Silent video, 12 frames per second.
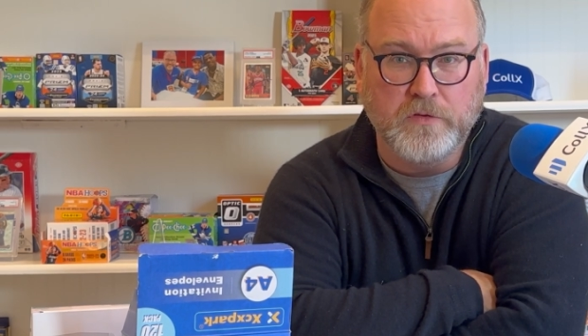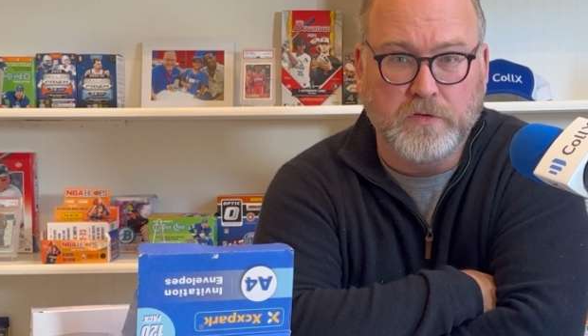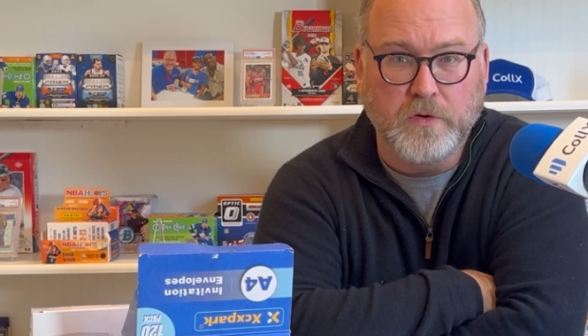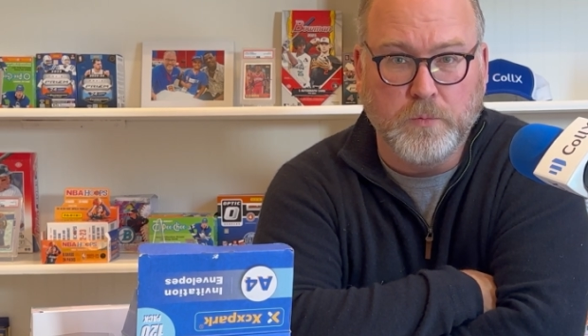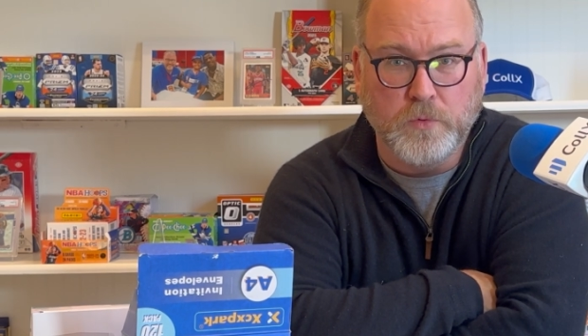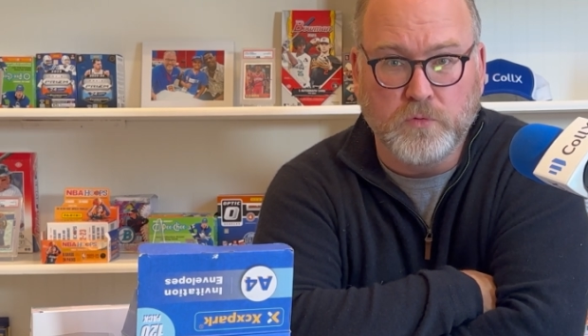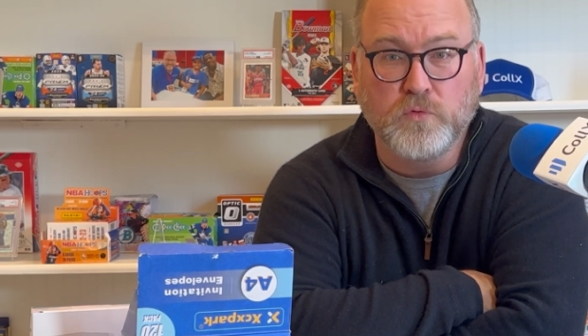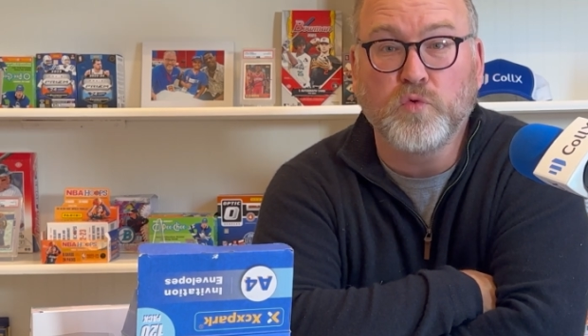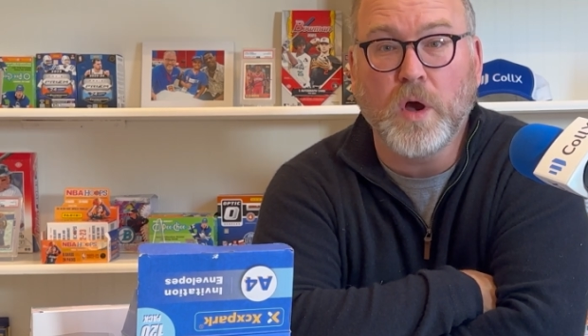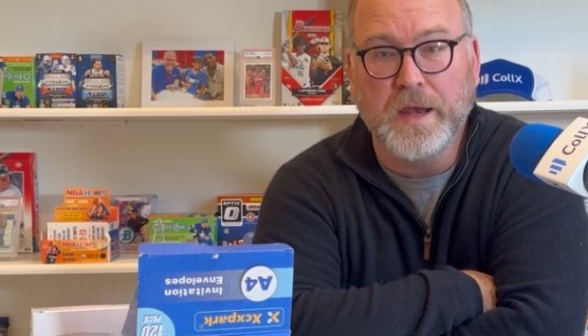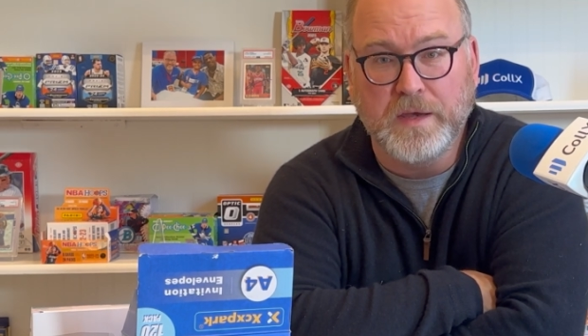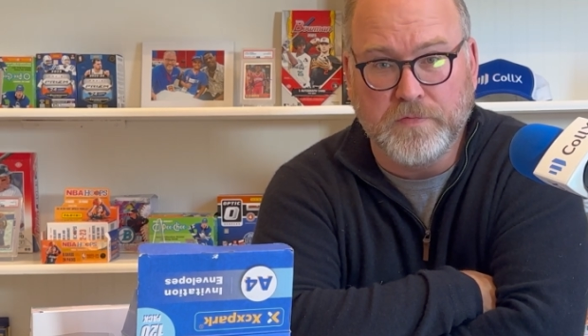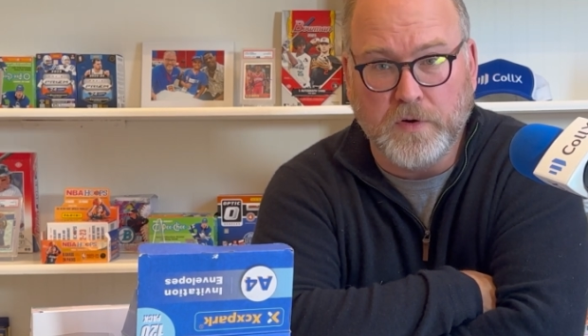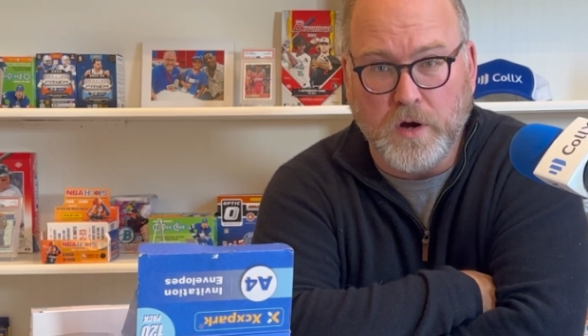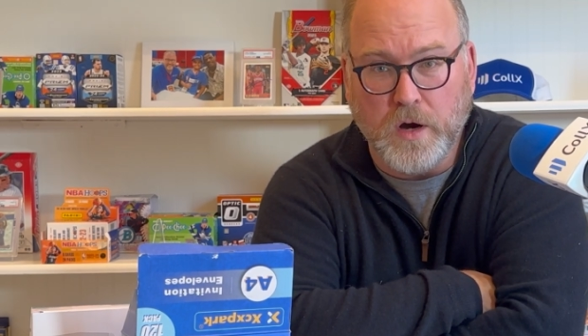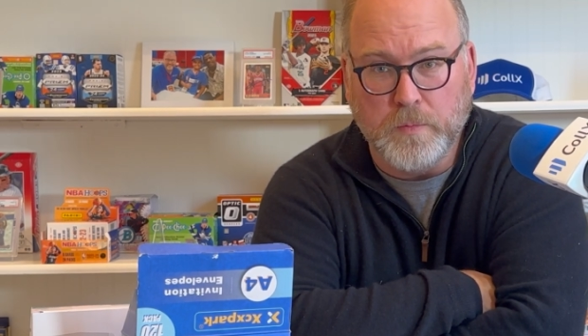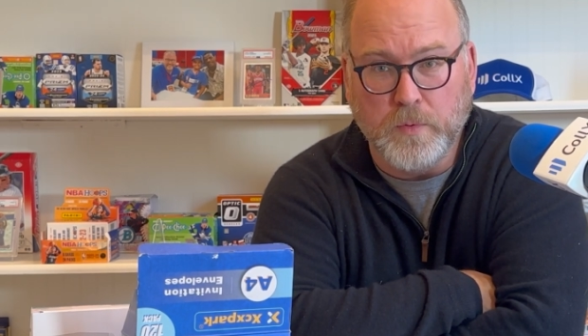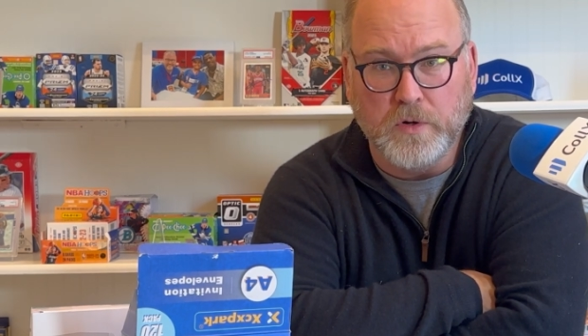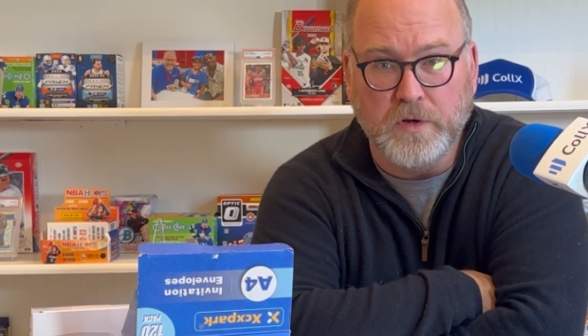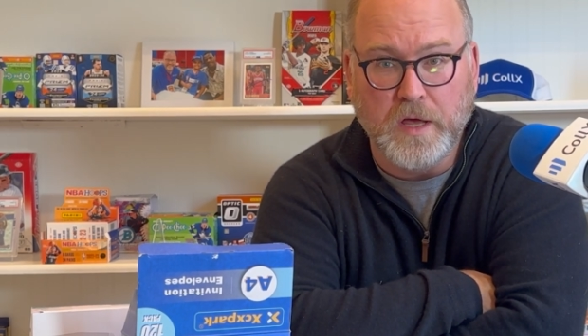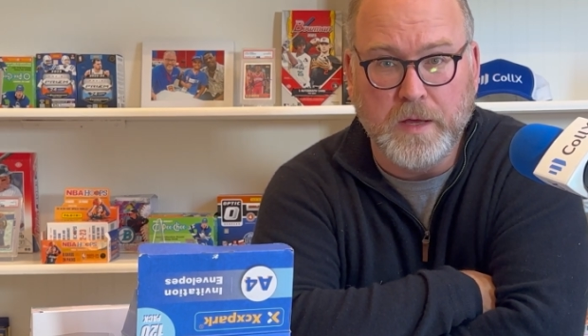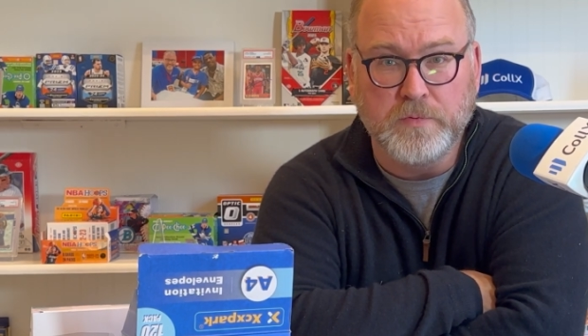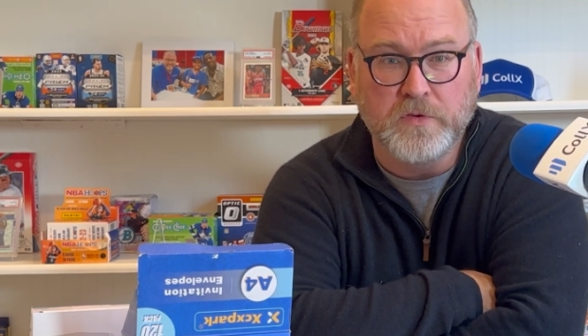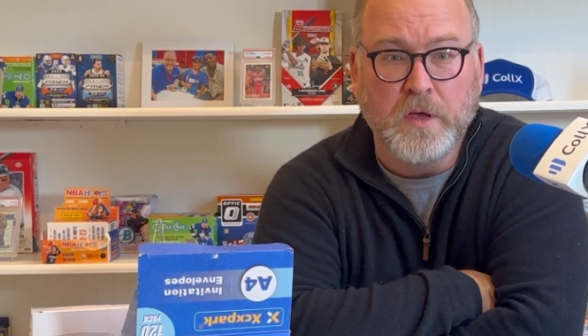So we'll try different cardboard
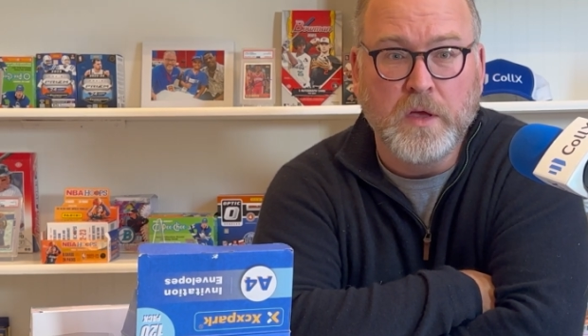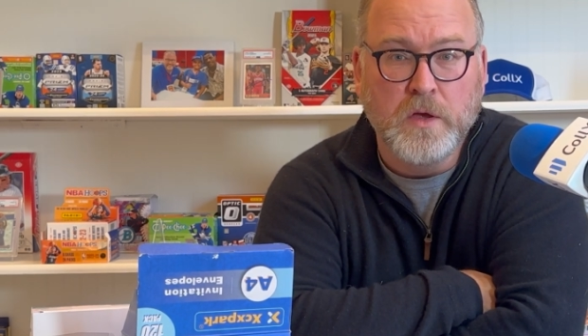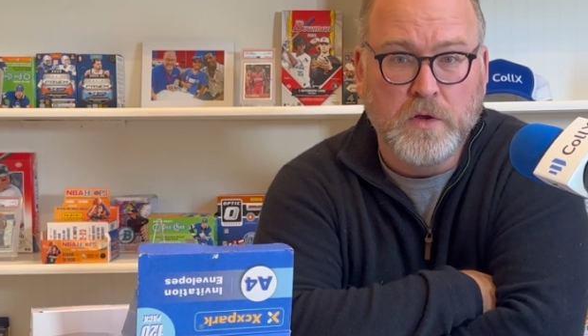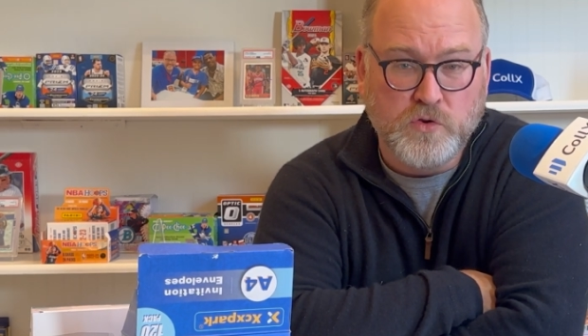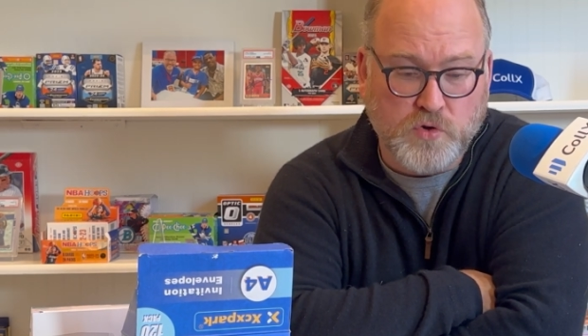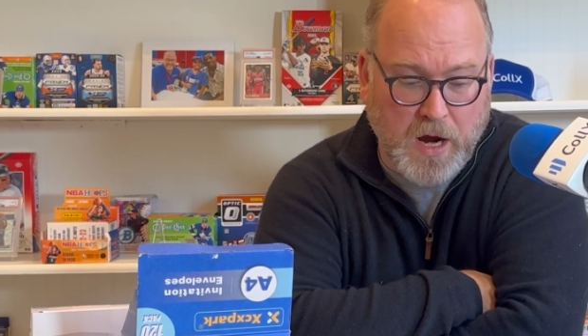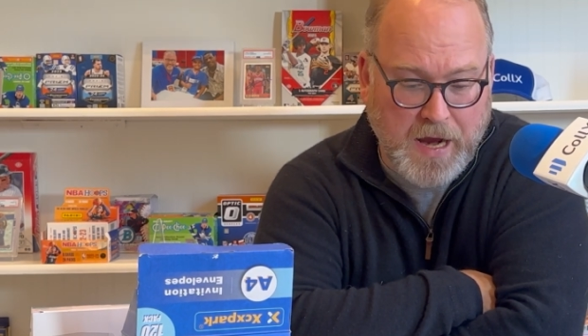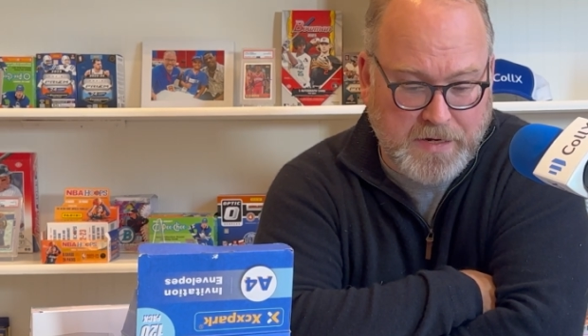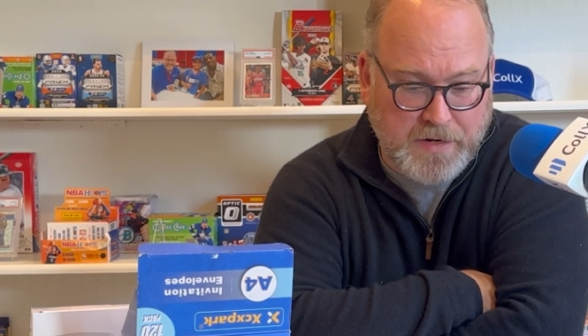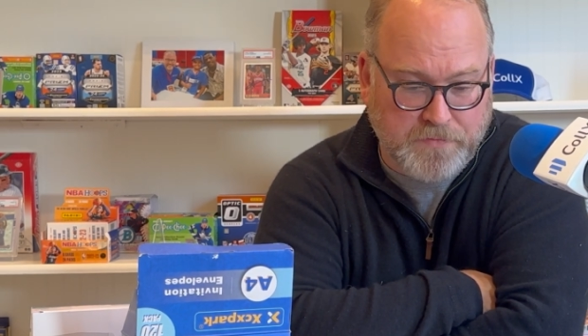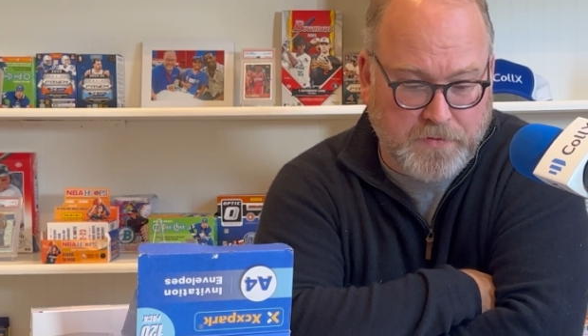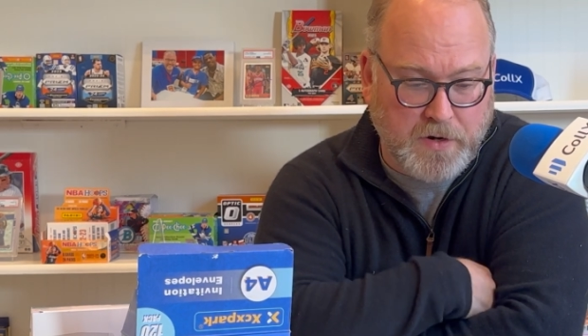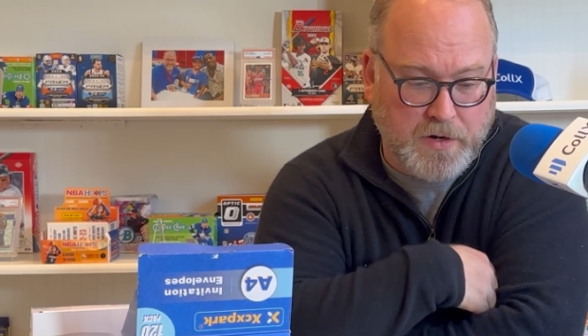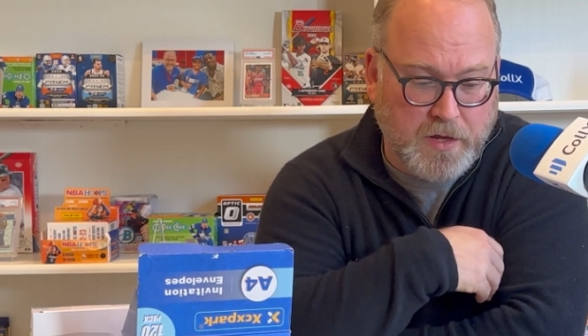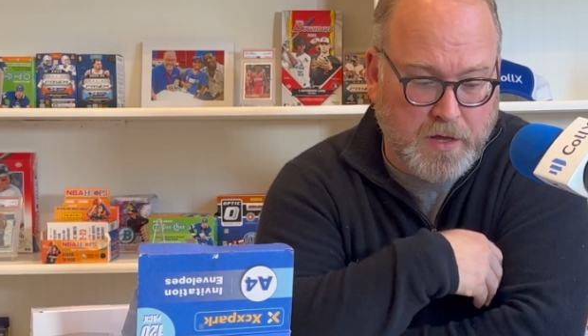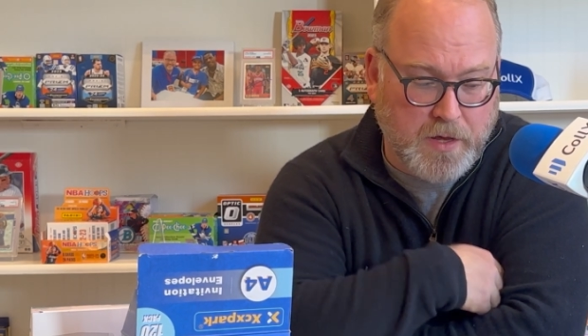types, try different